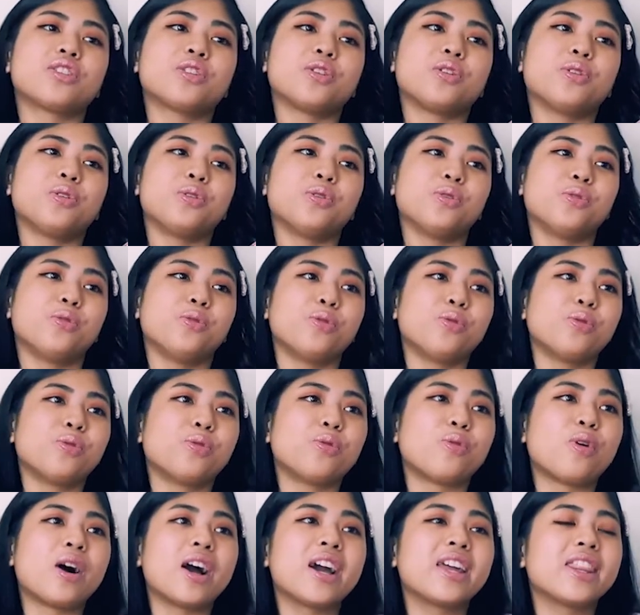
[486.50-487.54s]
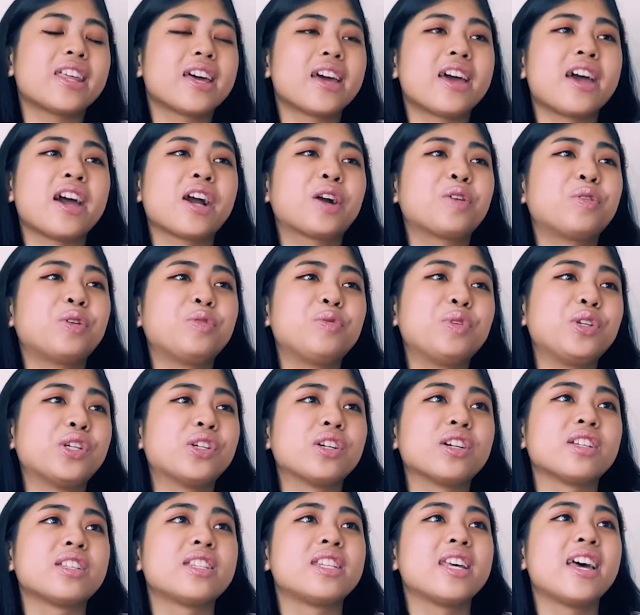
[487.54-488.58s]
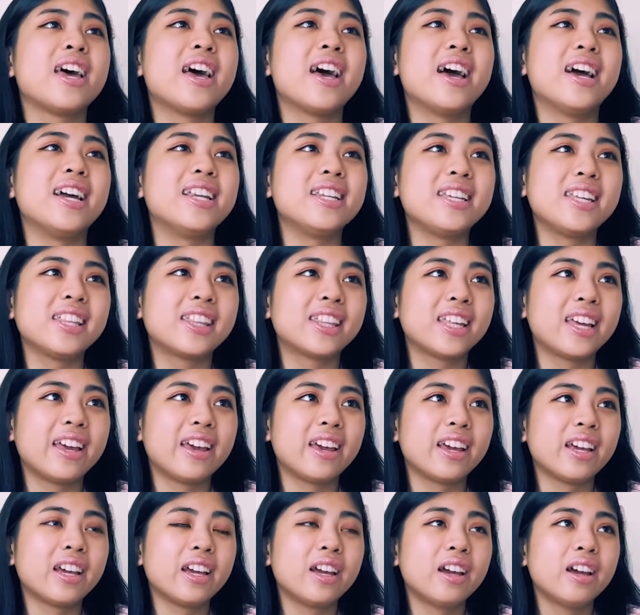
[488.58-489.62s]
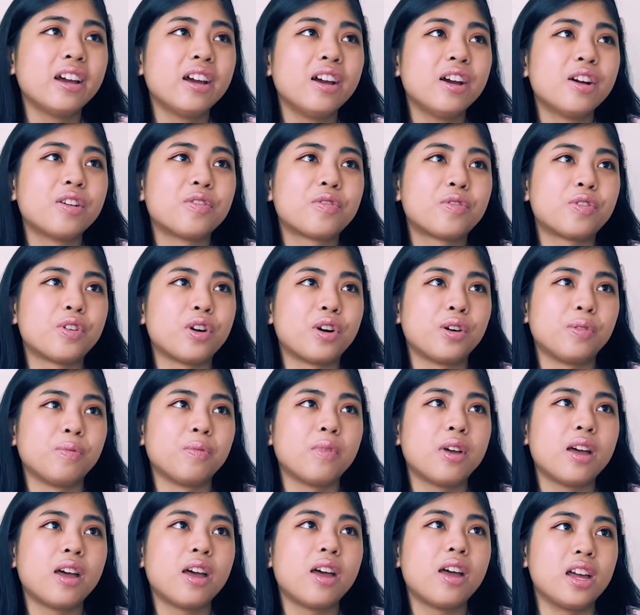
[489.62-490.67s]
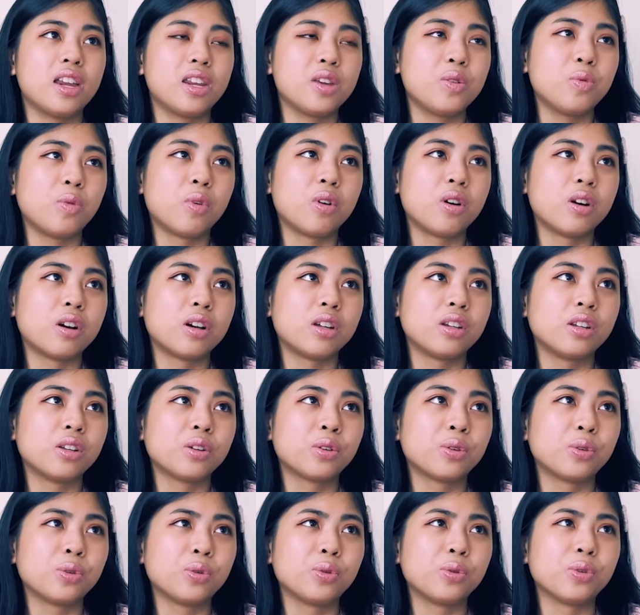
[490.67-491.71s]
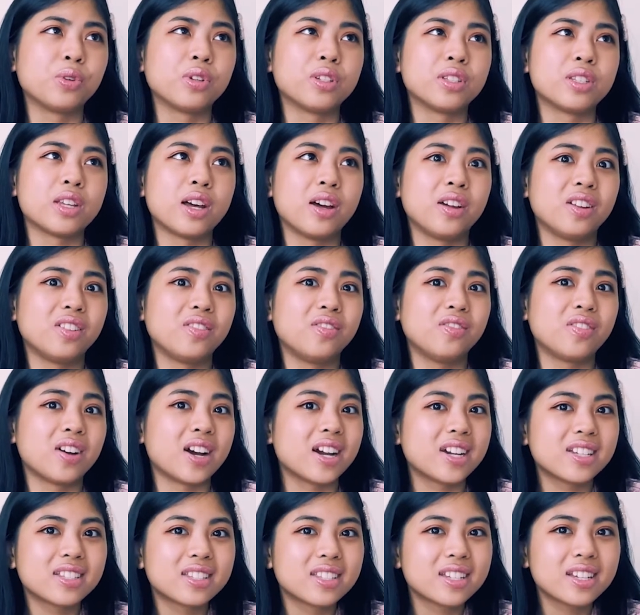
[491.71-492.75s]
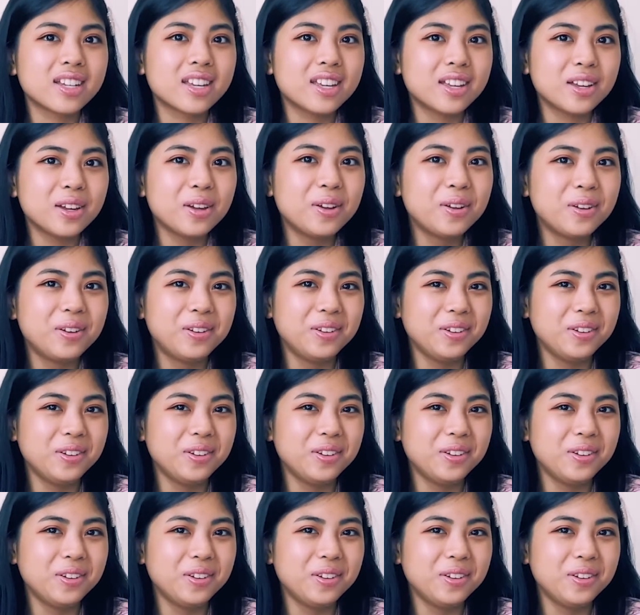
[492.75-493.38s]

So why the heck would we trust anything from anyone who was advising him?